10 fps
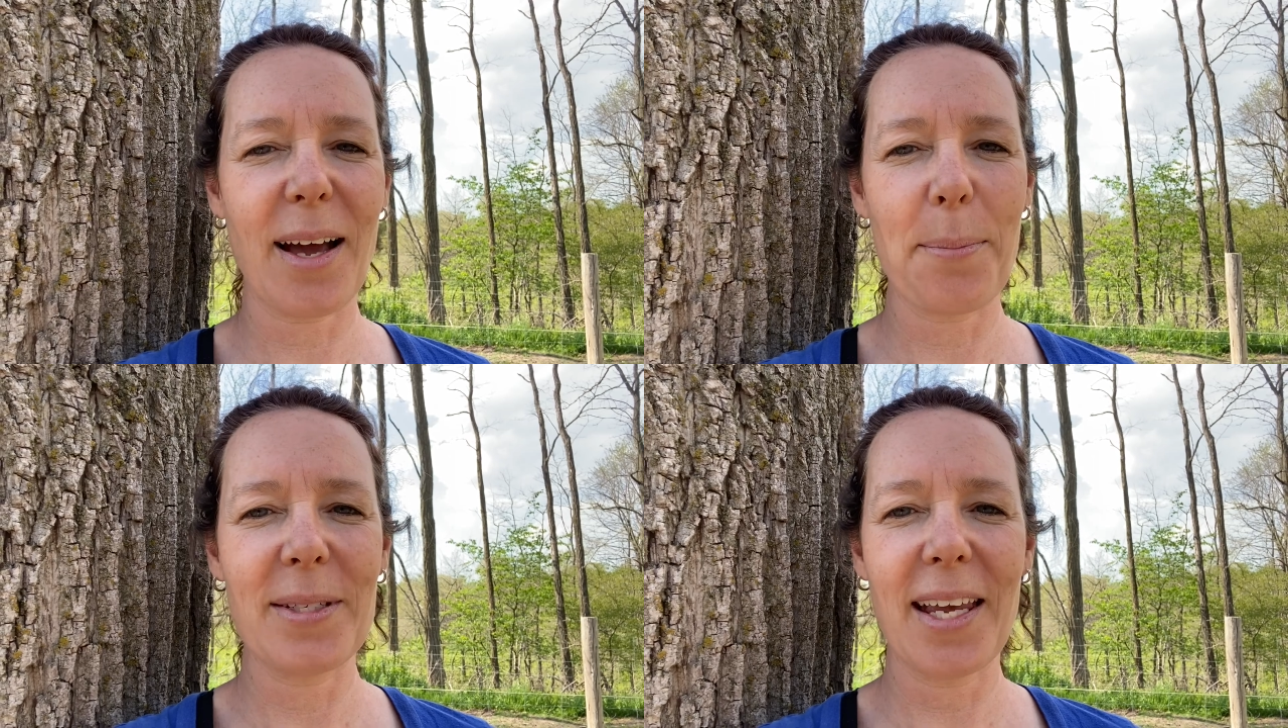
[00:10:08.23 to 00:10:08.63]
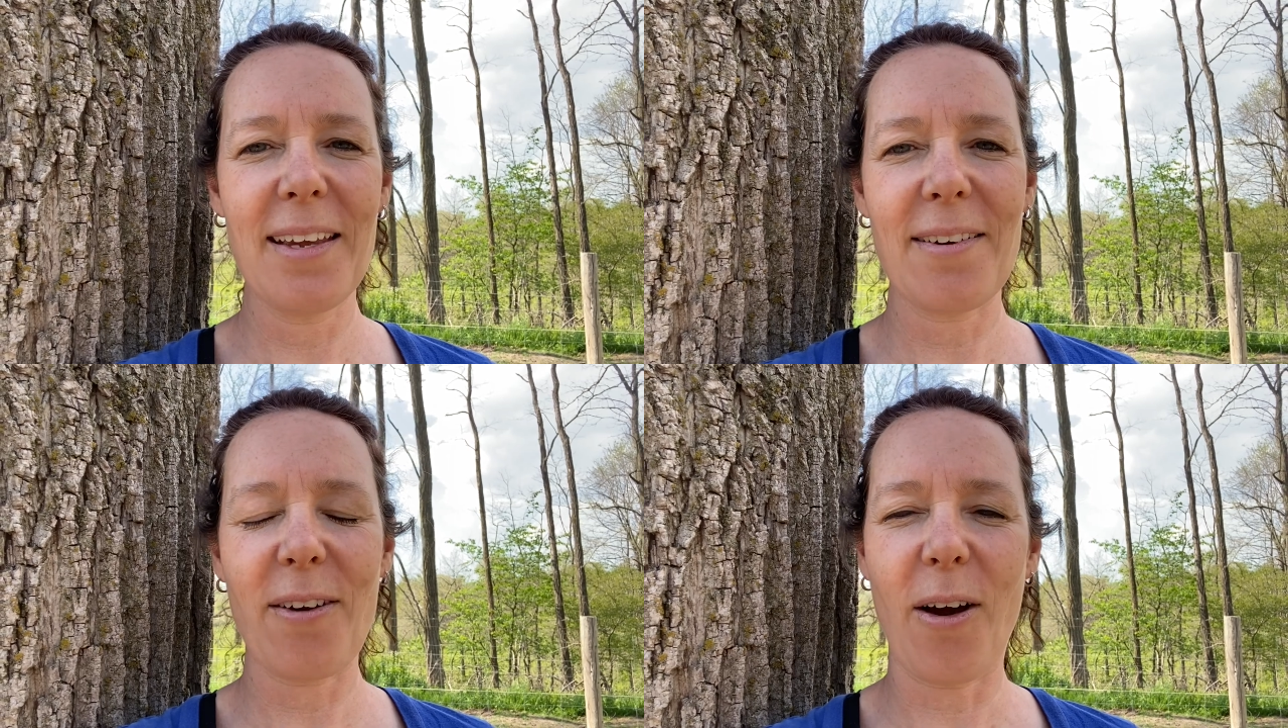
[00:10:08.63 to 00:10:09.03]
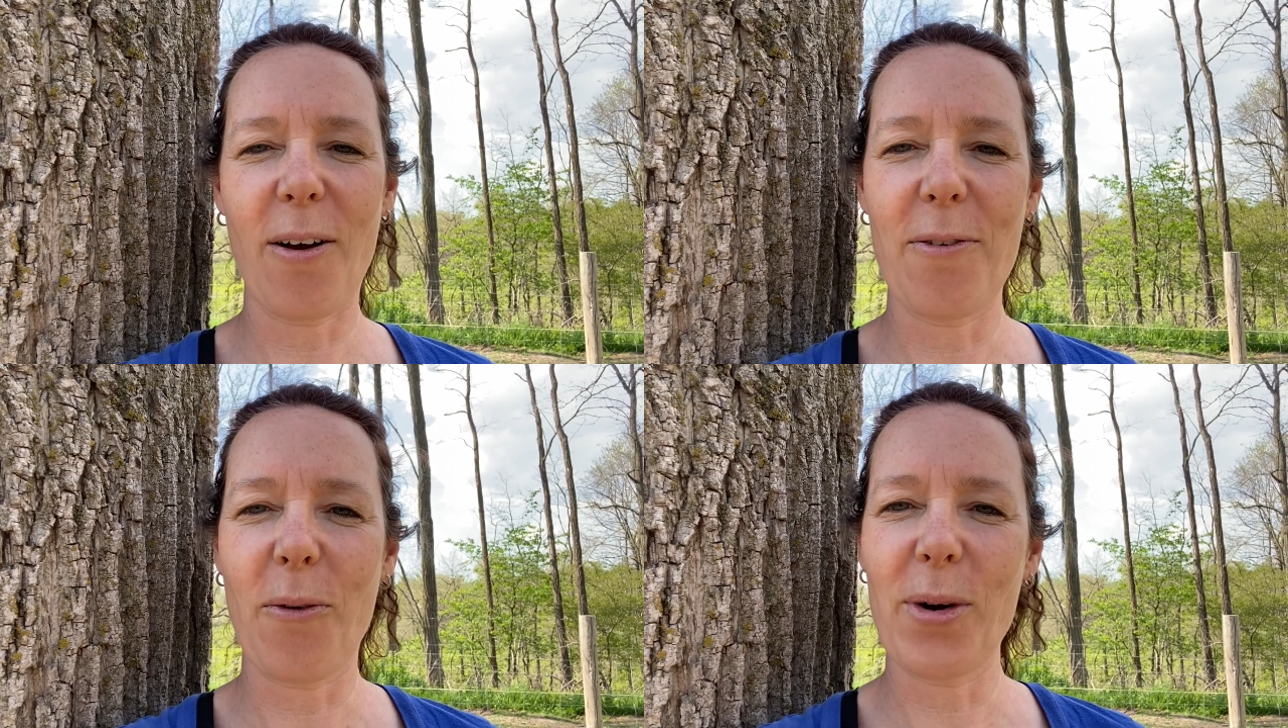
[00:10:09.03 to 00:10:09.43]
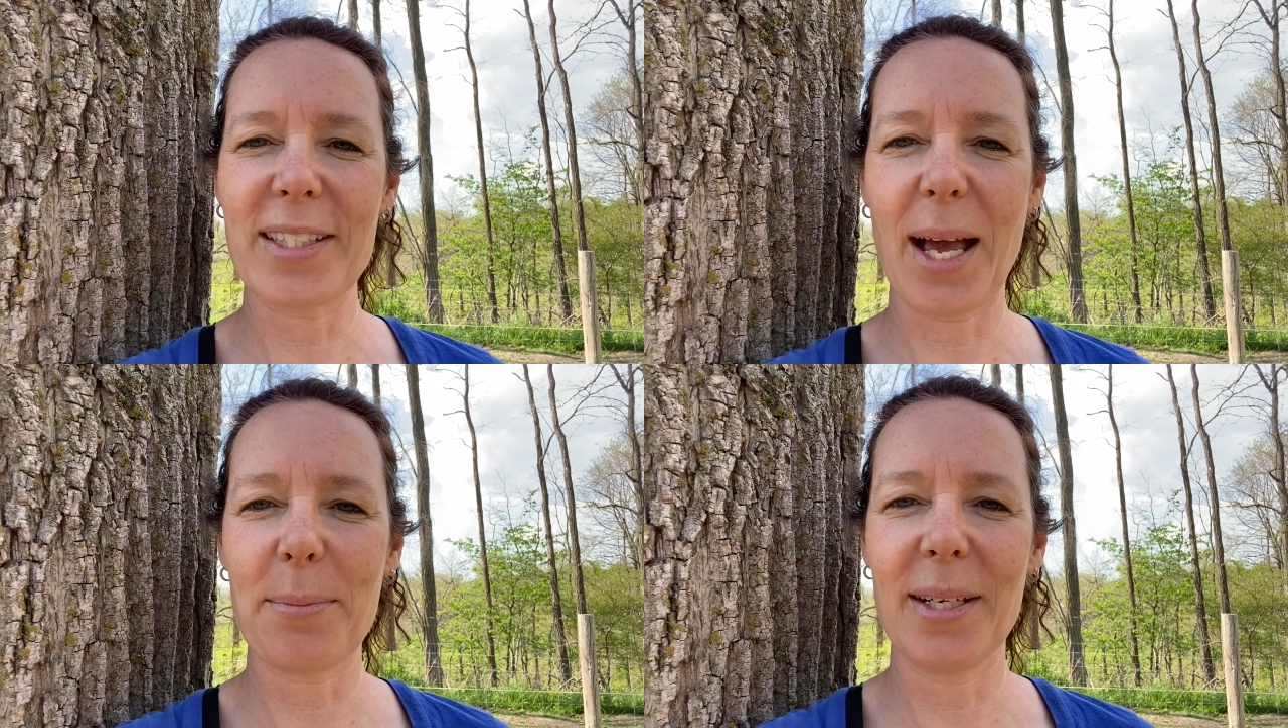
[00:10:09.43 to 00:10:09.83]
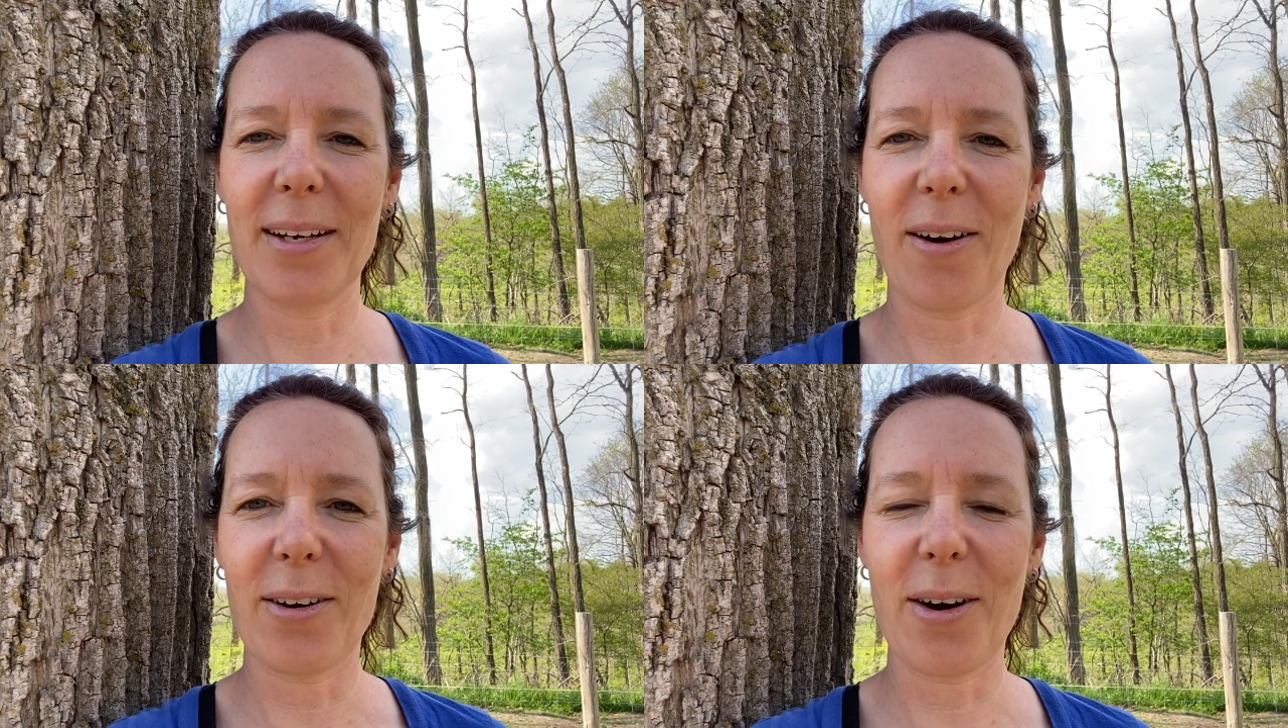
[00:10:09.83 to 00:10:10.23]
update of what's
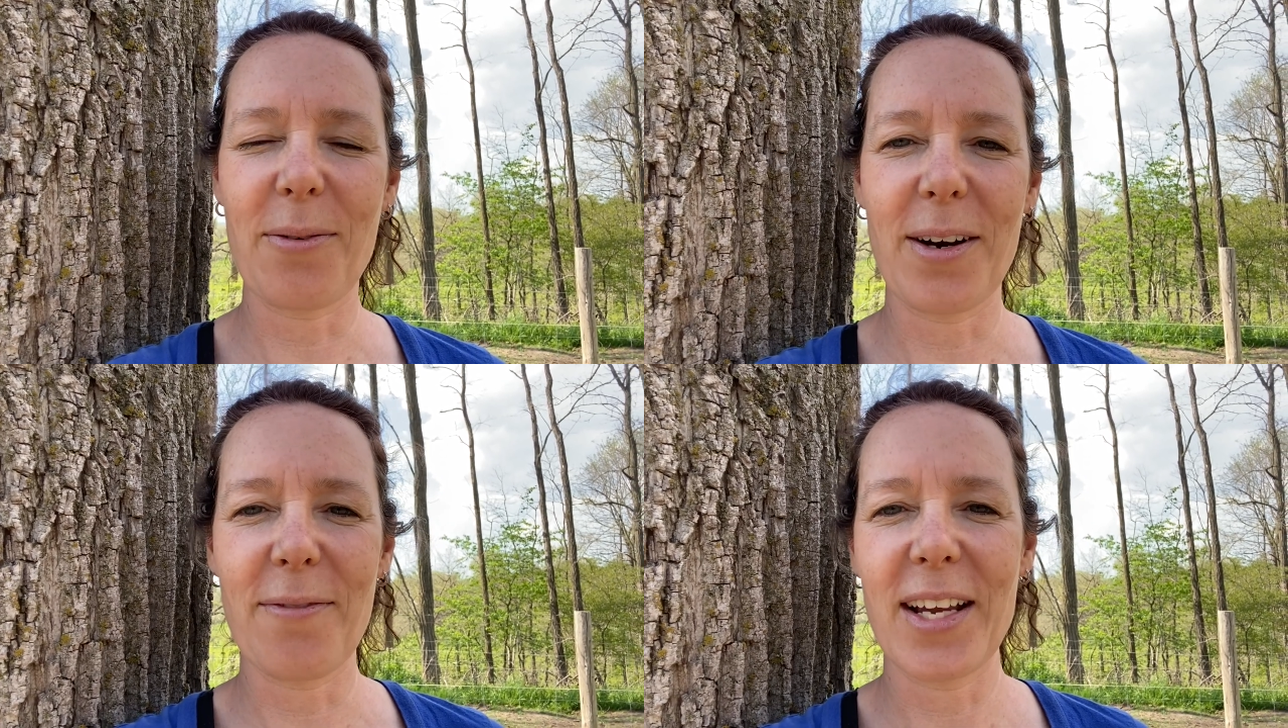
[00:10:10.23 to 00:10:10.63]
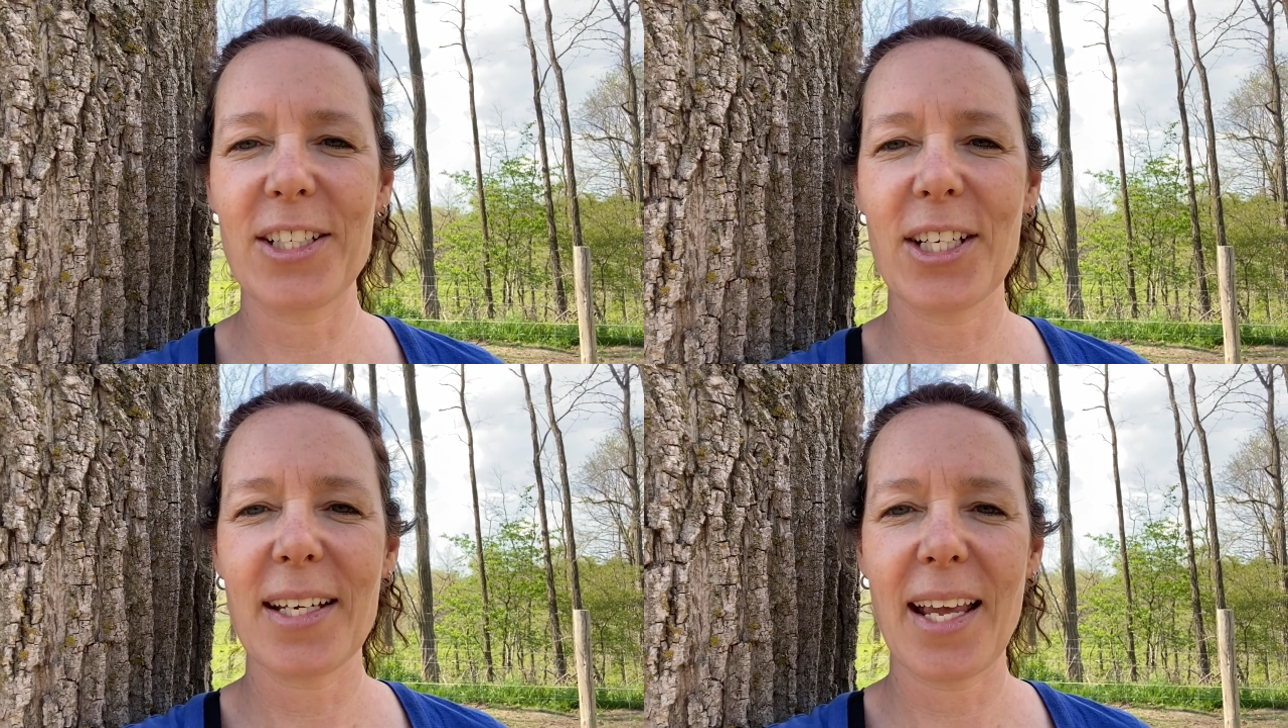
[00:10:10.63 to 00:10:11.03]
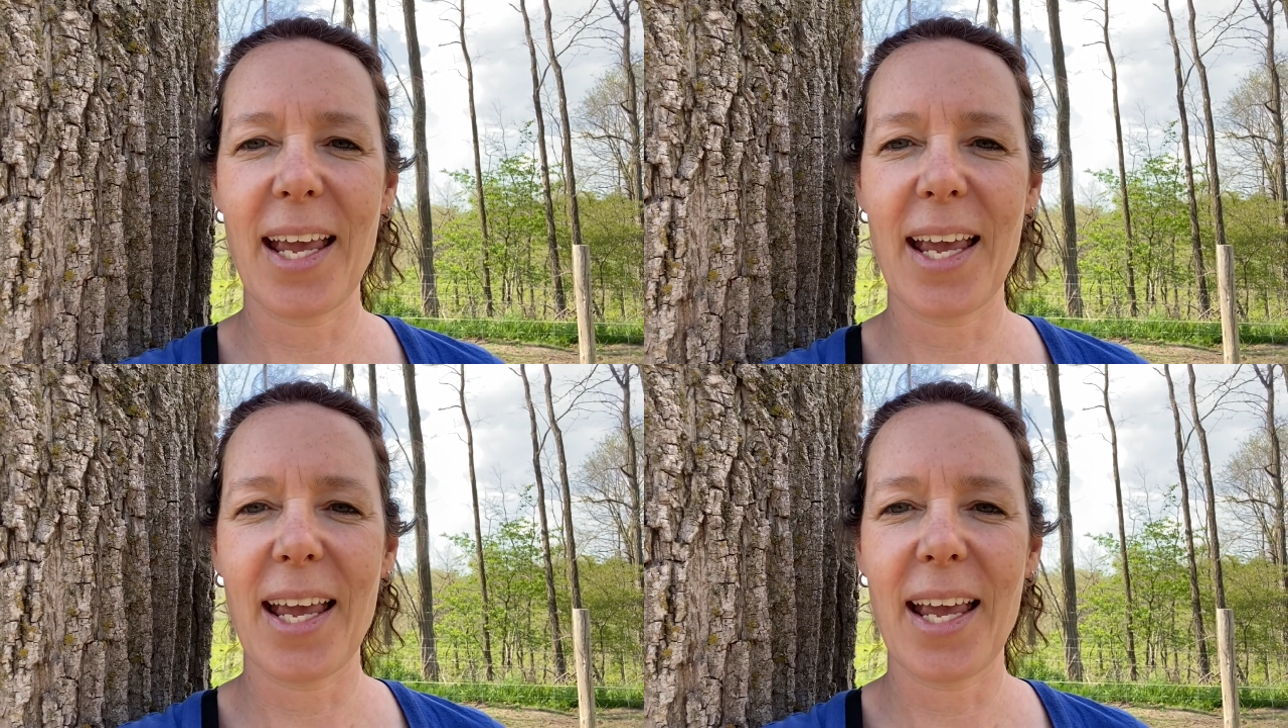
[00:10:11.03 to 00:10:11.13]
happening on our renovation